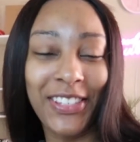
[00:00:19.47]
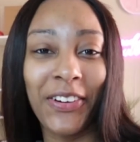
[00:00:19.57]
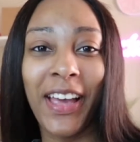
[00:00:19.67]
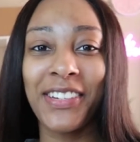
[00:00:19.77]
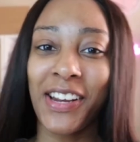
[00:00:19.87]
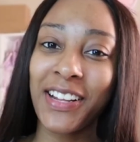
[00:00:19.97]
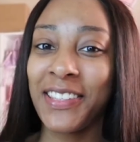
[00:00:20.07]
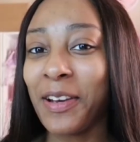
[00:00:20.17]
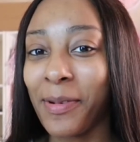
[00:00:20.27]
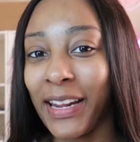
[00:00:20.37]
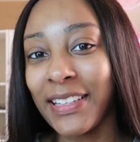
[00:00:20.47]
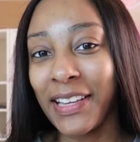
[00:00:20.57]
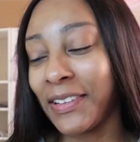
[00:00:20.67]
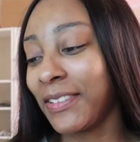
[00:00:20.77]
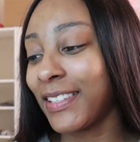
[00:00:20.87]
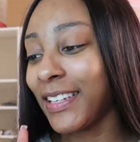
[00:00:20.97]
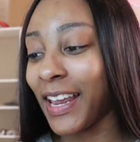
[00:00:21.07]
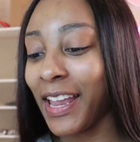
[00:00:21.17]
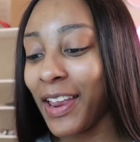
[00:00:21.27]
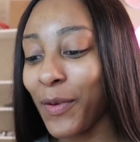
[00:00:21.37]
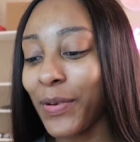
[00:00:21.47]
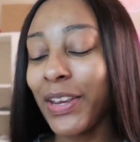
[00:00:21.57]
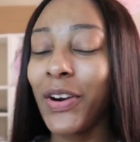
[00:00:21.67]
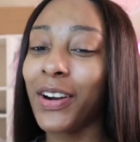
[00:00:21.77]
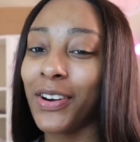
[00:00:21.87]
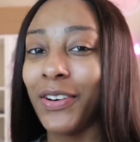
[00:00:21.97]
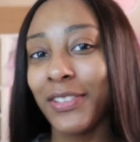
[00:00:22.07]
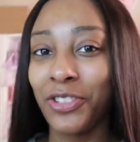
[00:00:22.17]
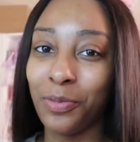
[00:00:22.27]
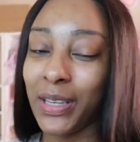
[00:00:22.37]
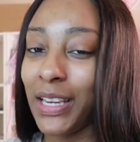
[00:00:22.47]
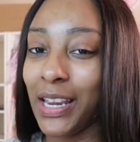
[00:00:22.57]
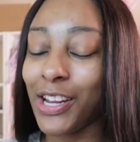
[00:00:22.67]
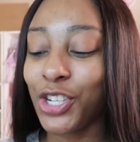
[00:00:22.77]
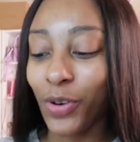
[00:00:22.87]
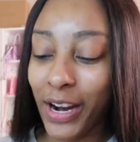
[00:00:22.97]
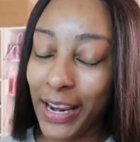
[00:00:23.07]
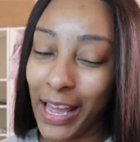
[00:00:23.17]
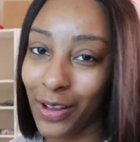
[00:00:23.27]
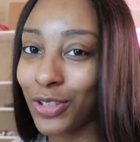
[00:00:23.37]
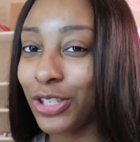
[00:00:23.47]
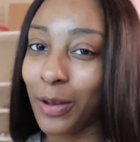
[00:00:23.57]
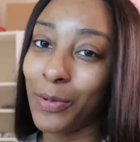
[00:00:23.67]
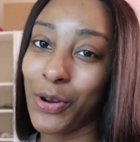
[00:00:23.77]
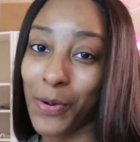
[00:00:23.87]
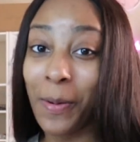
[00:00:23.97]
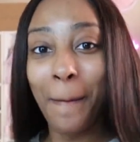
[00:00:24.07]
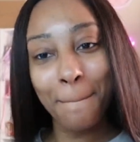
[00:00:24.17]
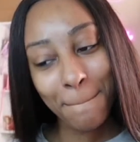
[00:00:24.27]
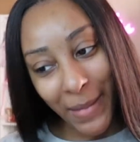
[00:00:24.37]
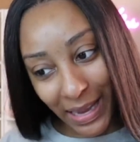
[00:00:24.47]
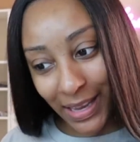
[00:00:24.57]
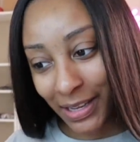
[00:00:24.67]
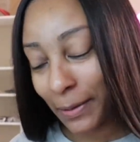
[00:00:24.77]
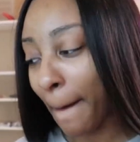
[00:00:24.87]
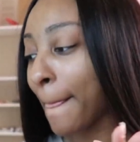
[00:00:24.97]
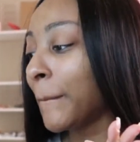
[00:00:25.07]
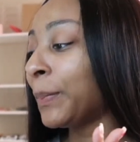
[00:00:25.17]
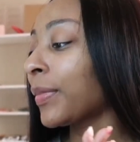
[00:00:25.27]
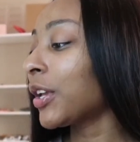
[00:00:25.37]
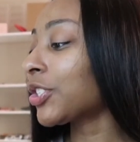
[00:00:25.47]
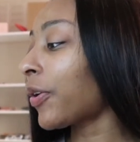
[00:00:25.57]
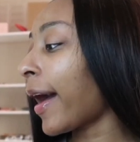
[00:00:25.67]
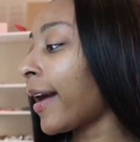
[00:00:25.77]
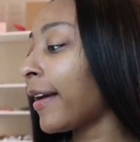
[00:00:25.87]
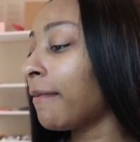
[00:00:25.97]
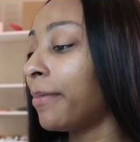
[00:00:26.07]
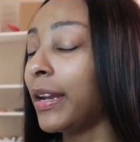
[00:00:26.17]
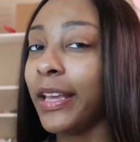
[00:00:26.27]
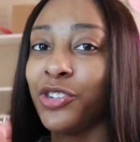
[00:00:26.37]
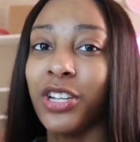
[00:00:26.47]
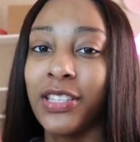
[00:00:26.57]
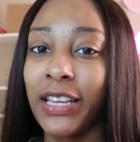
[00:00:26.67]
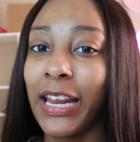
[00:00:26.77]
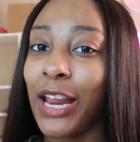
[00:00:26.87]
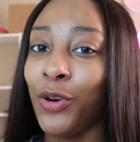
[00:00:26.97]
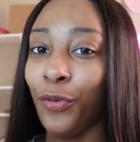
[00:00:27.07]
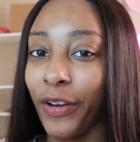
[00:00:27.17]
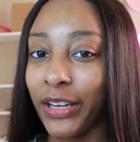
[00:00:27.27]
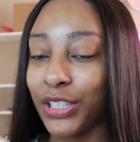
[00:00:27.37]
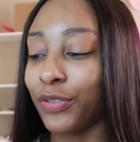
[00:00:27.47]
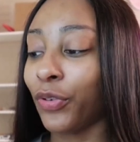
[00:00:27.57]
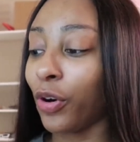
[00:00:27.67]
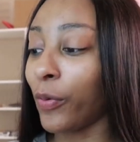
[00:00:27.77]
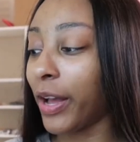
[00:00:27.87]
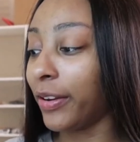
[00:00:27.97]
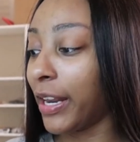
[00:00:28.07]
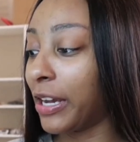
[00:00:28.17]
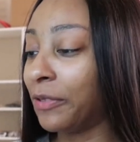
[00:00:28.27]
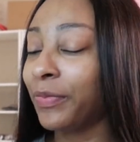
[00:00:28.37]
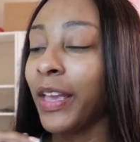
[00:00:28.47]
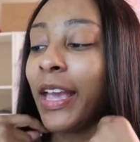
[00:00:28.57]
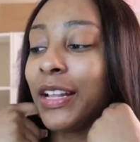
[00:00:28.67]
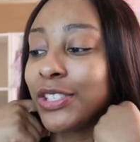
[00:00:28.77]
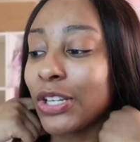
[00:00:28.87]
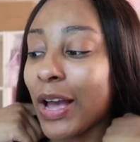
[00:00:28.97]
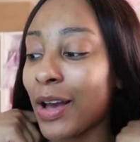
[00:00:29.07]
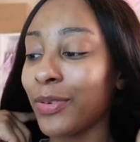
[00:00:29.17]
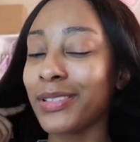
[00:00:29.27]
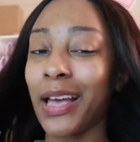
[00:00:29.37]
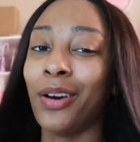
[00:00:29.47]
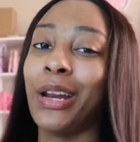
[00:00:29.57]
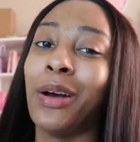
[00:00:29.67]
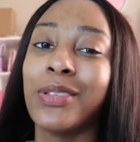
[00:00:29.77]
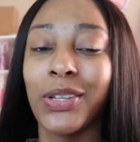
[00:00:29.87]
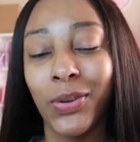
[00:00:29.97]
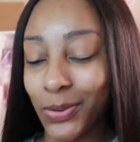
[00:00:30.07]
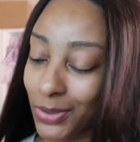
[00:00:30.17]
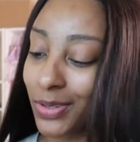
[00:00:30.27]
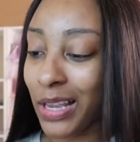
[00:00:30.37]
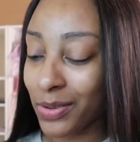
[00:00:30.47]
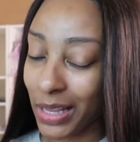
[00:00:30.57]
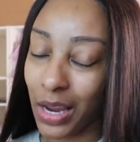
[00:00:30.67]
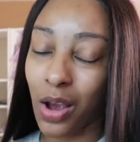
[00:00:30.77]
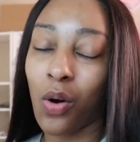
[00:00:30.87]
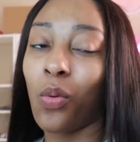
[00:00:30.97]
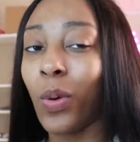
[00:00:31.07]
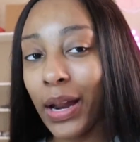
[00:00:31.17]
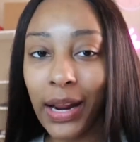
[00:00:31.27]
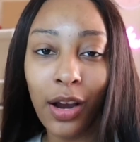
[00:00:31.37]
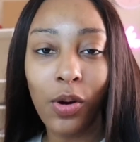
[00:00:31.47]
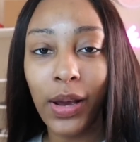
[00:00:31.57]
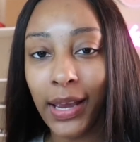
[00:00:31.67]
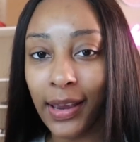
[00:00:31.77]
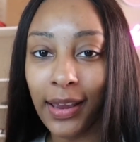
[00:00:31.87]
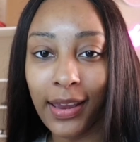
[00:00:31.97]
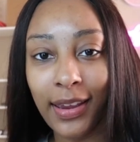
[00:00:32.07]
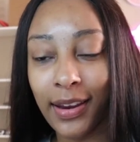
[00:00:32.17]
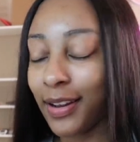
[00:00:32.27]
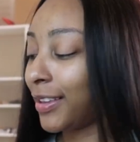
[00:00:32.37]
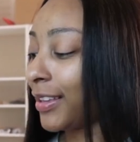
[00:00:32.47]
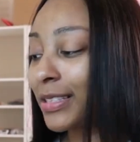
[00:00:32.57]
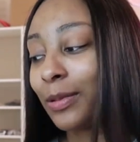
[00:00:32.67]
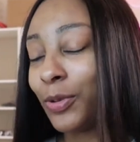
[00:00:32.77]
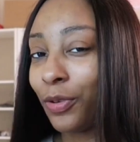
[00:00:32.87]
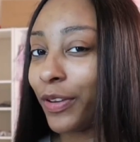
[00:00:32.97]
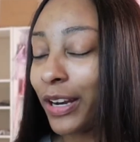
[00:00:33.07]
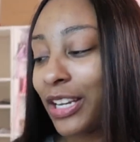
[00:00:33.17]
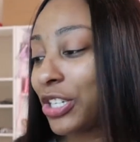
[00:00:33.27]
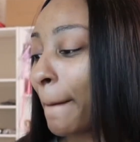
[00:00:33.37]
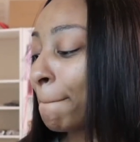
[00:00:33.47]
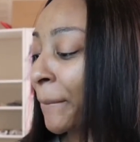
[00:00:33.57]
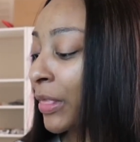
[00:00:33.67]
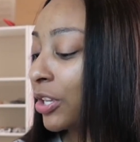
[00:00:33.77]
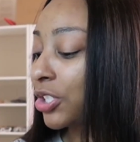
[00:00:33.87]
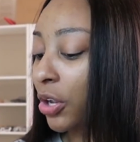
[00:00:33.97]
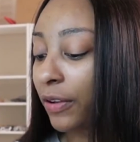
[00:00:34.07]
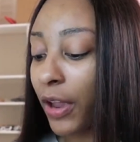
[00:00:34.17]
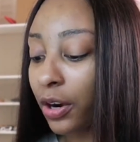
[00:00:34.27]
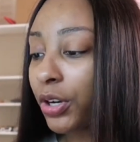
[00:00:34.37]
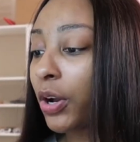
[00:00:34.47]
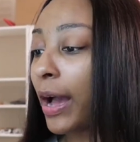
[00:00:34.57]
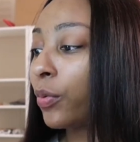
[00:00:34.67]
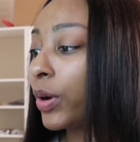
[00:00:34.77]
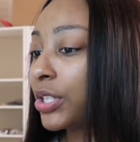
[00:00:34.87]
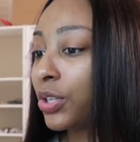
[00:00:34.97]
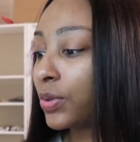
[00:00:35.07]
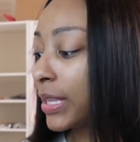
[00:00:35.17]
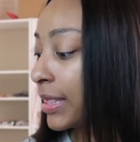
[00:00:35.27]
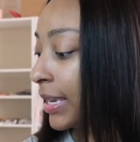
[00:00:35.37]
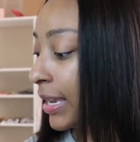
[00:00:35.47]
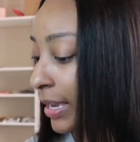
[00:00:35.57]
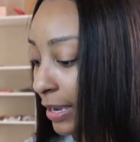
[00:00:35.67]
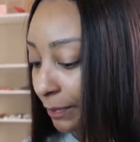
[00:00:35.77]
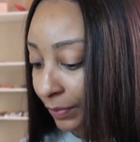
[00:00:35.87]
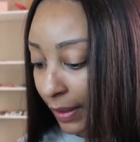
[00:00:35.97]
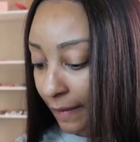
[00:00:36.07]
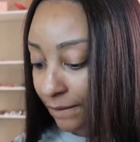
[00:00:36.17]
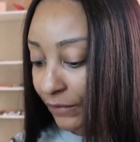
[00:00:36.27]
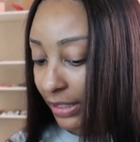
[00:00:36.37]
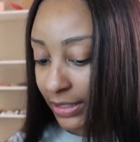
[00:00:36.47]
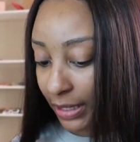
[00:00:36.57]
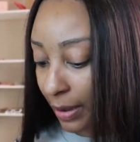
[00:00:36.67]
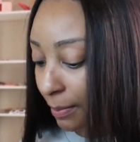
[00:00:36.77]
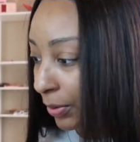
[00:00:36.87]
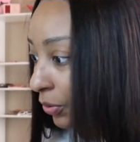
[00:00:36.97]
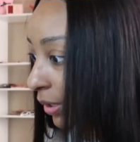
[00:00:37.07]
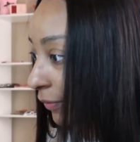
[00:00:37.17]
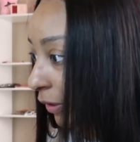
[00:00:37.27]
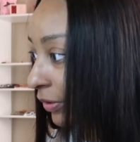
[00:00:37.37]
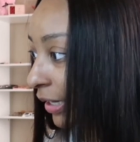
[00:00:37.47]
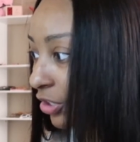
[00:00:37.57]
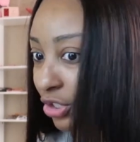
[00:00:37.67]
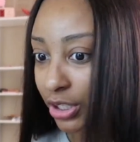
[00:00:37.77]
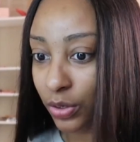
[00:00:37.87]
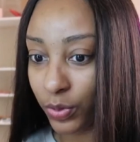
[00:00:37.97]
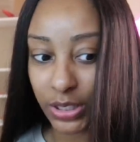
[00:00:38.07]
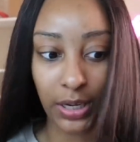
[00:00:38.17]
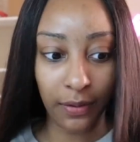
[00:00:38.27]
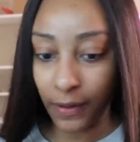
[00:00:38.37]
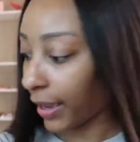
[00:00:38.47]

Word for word: So as y'all can tell by the title, today we are going to be trying out some new makeup. So I have been itching to get a new foundation for a while now. And so I was out and I was in Ulta. So I was like, why not go ahead and get some new foundation? So if y'all don't know, I was using the Fenty Beauty Foundation, which if